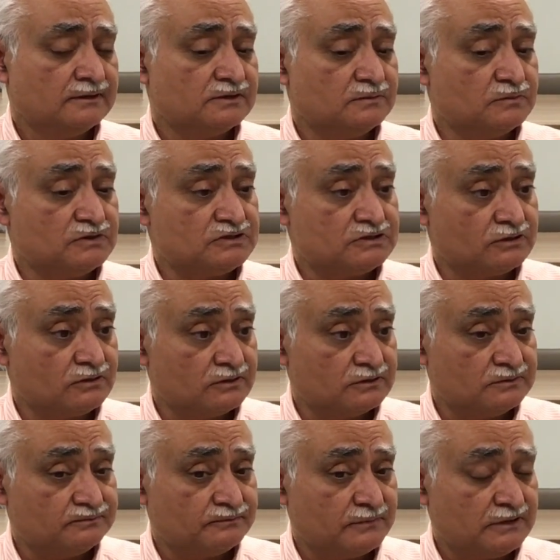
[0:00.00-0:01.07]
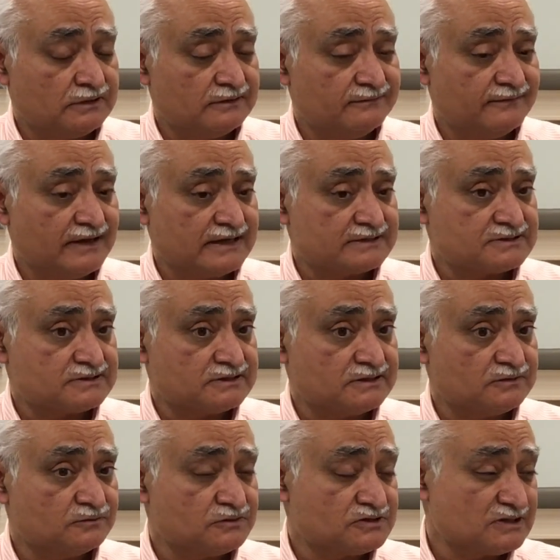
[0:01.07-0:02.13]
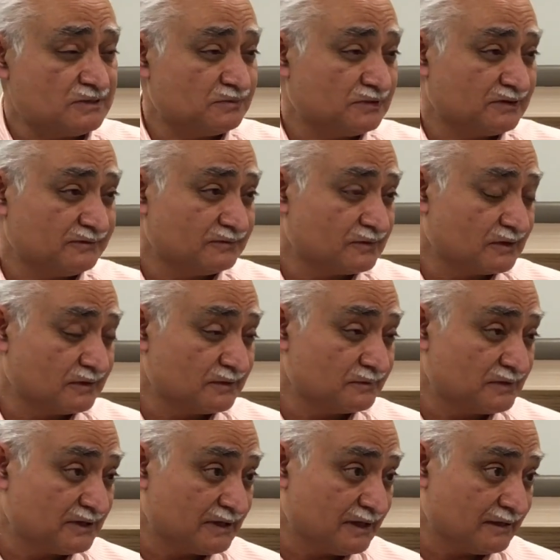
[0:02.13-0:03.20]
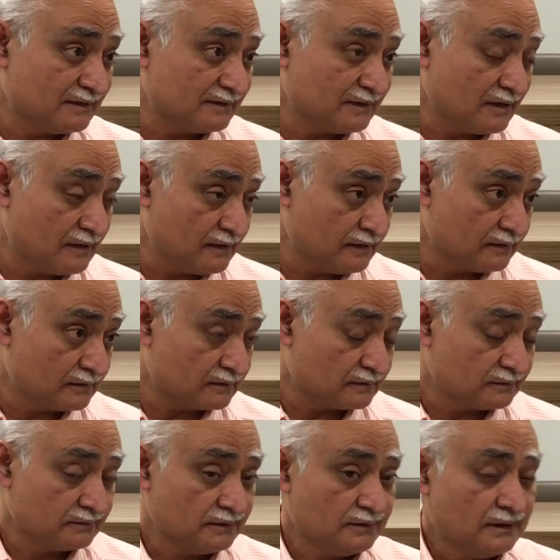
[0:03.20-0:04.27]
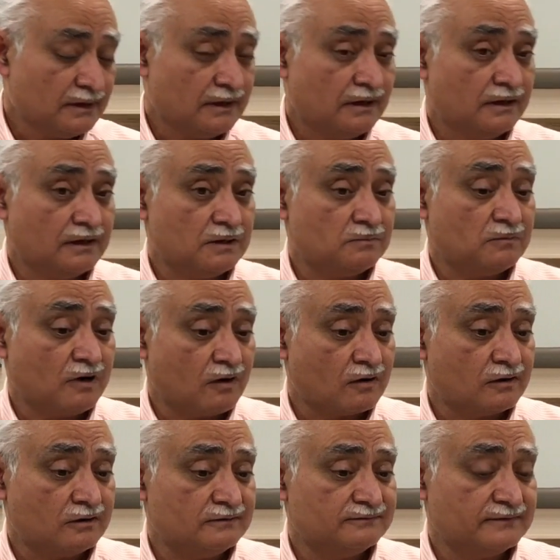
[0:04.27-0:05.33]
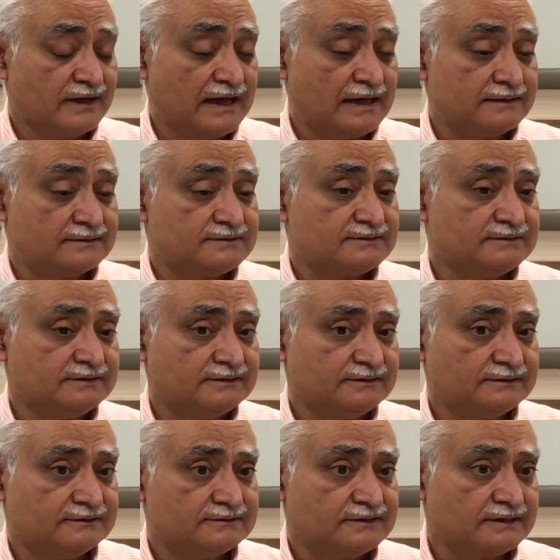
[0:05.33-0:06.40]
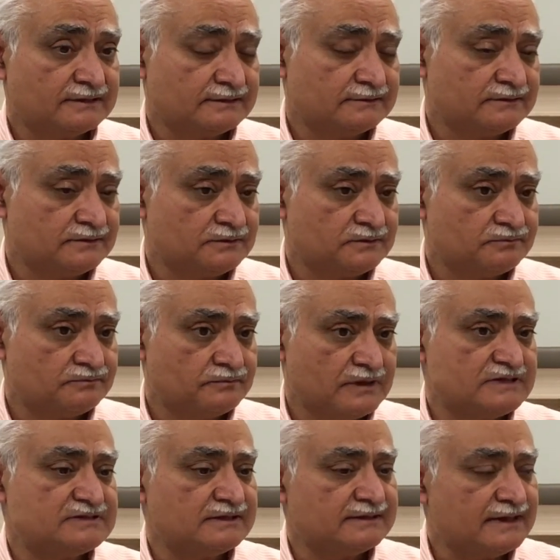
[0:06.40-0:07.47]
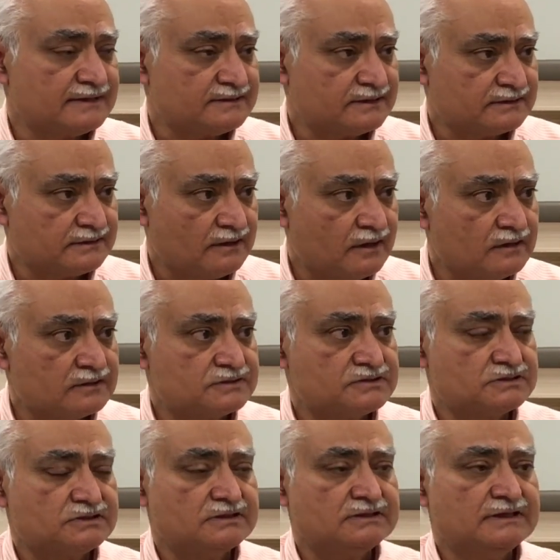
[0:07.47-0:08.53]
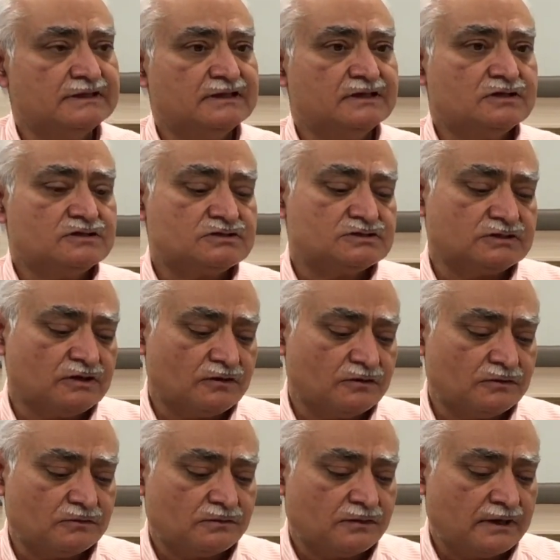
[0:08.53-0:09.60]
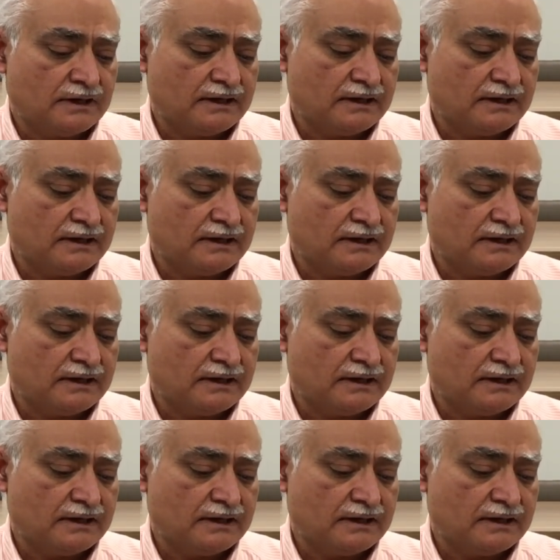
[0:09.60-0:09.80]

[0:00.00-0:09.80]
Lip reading: the Moderna vaccine, which I believe we're going to be getting here, are of that, based on that technology. So,